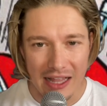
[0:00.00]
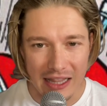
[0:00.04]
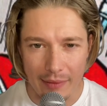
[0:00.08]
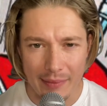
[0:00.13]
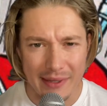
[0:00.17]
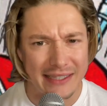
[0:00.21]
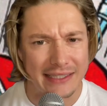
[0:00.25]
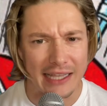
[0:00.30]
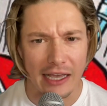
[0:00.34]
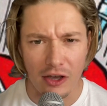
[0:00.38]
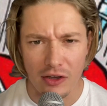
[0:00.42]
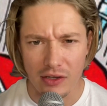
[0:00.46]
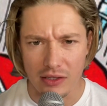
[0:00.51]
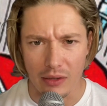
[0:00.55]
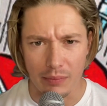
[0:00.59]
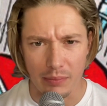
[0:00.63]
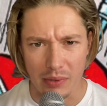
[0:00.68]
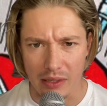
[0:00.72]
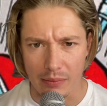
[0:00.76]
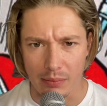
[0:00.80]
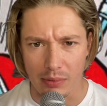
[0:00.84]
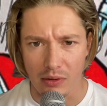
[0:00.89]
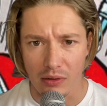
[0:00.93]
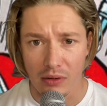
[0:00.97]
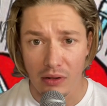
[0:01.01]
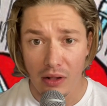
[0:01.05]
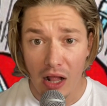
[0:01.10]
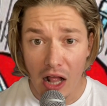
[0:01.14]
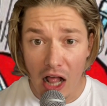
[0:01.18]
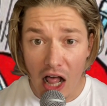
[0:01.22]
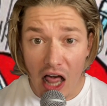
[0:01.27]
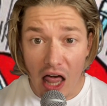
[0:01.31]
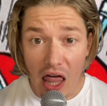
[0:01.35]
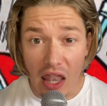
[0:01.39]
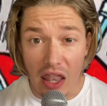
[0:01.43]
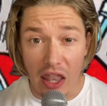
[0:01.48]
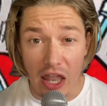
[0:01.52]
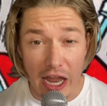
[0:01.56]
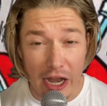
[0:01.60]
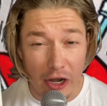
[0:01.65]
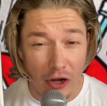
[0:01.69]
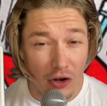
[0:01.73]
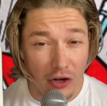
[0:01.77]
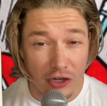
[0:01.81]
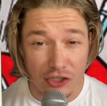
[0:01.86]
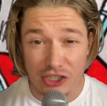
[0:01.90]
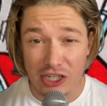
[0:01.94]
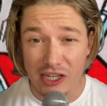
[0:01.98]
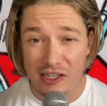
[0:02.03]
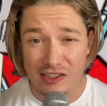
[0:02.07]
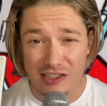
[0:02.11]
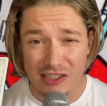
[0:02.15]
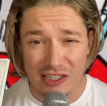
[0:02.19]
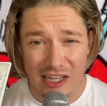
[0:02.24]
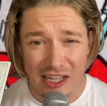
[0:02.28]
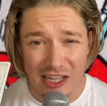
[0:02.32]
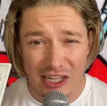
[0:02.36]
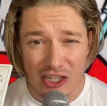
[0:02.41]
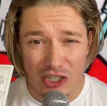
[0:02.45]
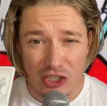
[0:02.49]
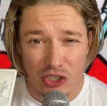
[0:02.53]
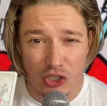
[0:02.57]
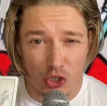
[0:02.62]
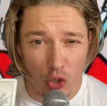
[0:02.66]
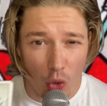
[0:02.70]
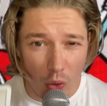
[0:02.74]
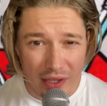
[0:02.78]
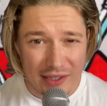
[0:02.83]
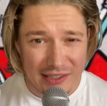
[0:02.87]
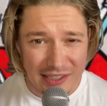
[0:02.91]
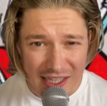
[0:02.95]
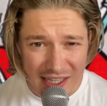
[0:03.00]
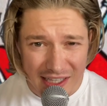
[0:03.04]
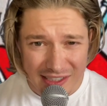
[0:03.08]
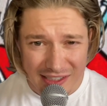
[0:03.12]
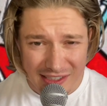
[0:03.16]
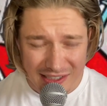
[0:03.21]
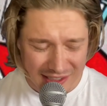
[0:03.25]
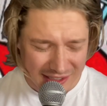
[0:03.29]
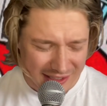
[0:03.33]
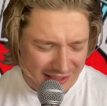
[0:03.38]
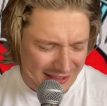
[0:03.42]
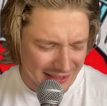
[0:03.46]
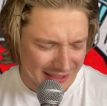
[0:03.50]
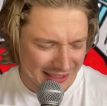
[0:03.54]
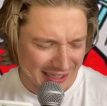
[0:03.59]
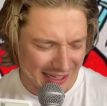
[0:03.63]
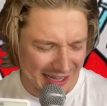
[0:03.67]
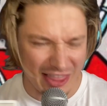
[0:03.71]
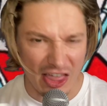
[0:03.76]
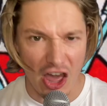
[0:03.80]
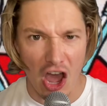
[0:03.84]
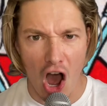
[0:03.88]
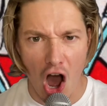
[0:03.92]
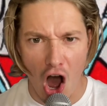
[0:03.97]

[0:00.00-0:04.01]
Let me tell you, people, they are just choices. And they